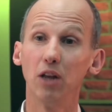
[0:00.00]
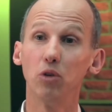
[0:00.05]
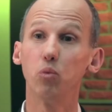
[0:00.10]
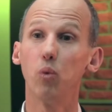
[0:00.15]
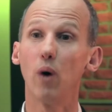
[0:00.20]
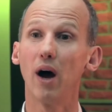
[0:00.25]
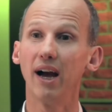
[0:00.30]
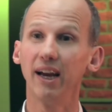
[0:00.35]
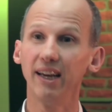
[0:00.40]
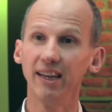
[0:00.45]
And
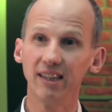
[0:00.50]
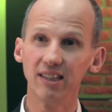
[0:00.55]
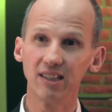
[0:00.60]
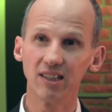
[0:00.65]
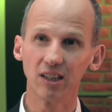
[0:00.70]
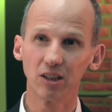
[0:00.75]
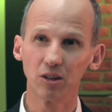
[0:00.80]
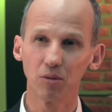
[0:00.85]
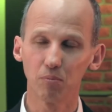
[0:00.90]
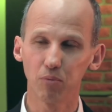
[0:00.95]
why
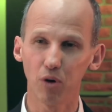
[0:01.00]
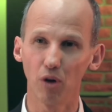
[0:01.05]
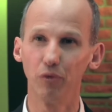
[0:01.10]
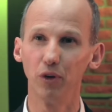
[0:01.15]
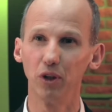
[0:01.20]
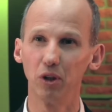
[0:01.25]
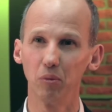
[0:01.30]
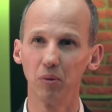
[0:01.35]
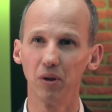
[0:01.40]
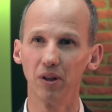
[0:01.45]
is it
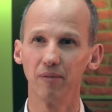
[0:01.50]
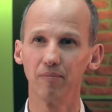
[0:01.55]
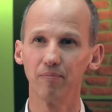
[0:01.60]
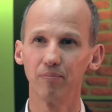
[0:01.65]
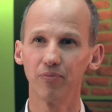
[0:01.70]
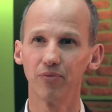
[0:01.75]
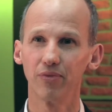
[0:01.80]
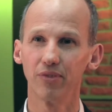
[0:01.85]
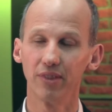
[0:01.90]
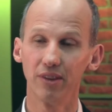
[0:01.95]
profitable?
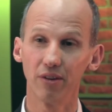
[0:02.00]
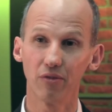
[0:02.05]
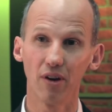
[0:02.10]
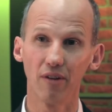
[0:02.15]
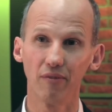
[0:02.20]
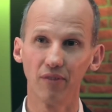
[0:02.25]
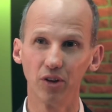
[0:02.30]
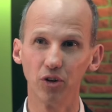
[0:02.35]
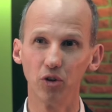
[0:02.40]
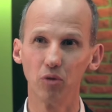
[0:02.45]
The
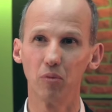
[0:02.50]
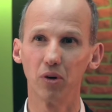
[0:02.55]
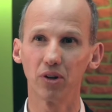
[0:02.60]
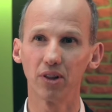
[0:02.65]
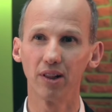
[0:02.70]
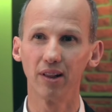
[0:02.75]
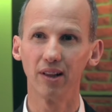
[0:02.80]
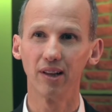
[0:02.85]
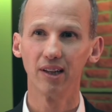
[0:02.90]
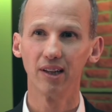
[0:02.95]
revenue model.